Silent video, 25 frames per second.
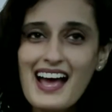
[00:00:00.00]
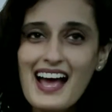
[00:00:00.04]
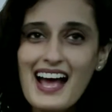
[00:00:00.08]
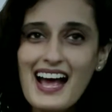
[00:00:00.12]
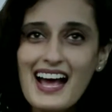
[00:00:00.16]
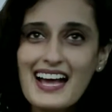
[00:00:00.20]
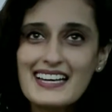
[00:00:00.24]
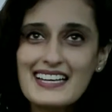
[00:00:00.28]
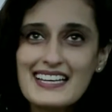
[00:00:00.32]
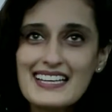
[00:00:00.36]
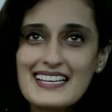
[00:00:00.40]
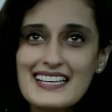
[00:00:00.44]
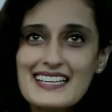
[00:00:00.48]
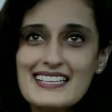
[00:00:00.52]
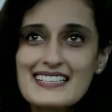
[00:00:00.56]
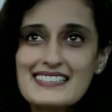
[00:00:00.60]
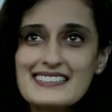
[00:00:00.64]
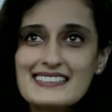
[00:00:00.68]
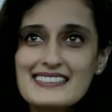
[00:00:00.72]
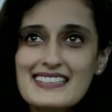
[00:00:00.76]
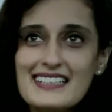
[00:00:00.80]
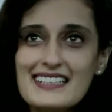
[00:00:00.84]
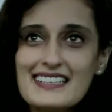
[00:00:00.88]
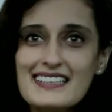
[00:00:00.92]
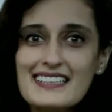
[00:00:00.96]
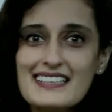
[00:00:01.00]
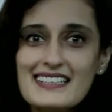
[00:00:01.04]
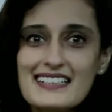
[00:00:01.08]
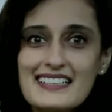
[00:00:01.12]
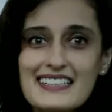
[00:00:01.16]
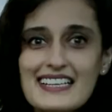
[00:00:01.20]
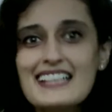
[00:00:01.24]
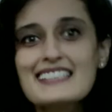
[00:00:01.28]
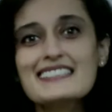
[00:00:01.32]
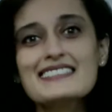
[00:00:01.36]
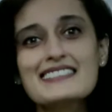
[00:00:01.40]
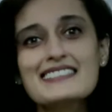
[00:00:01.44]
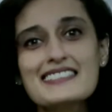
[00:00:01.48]
And he said,
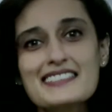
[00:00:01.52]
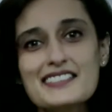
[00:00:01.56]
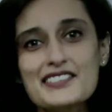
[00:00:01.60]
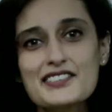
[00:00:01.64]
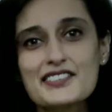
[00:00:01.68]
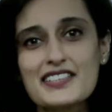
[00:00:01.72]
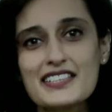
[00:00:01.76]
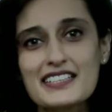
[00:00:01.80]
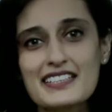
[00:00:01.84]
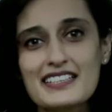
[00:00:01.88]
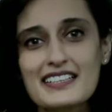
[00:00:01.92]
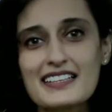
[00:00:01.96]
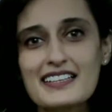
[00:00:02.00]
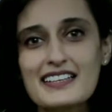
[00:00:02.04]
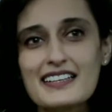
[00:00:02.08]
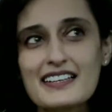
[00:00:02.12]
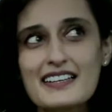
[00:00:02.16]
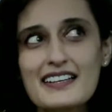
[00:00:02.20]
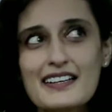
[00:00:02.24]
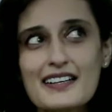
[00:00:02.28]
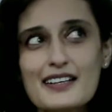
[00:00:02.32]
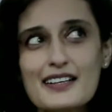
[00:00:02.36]
yes, it's written.